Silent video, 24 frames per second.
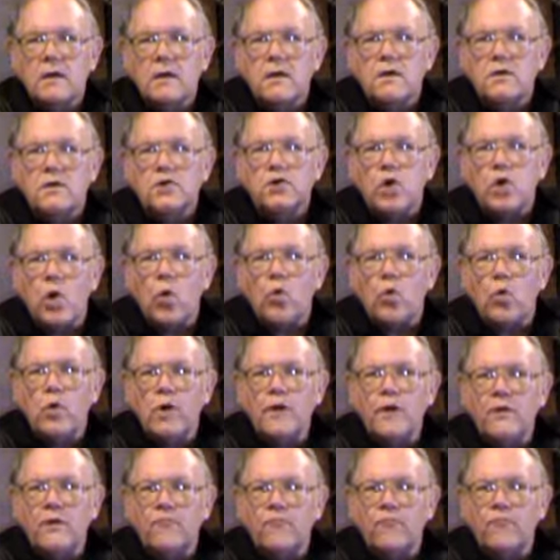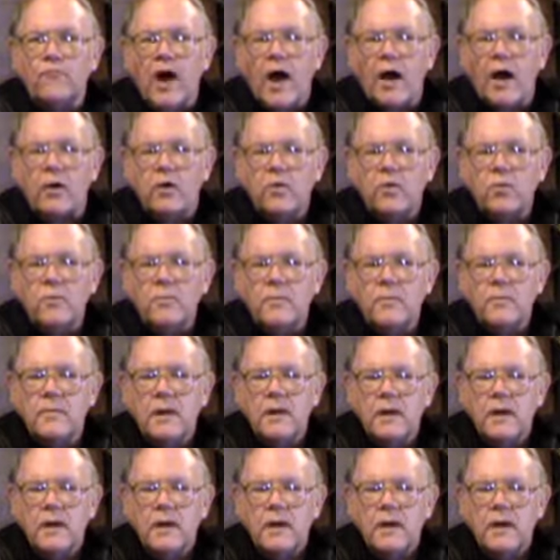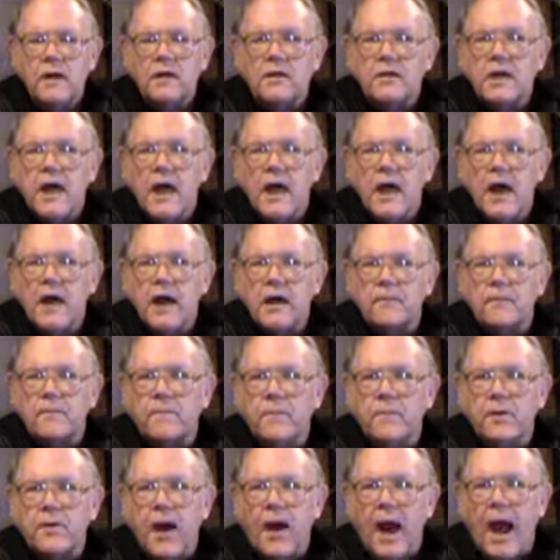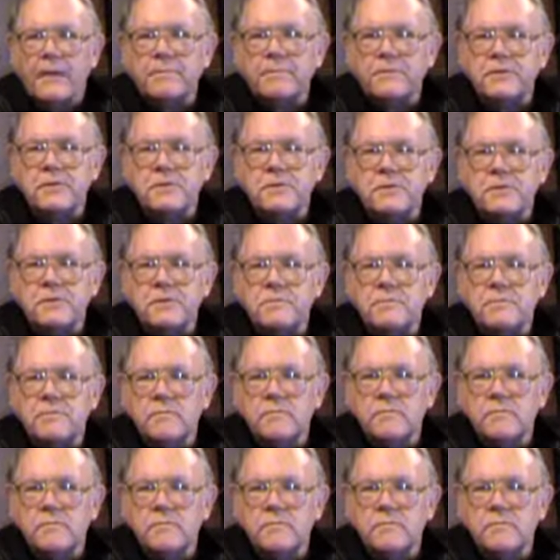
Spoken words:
So wouldn't it follow that perhaps